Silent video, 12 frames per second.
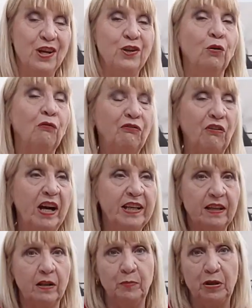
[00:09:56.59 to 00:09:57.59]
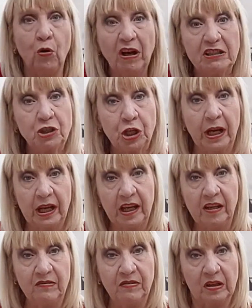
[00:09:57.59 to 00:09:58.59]
You'll find it'll be quite
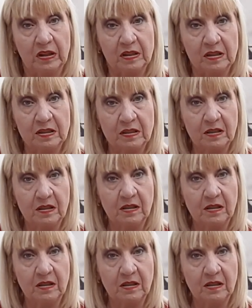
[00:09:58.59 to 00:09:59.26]
jerky at first,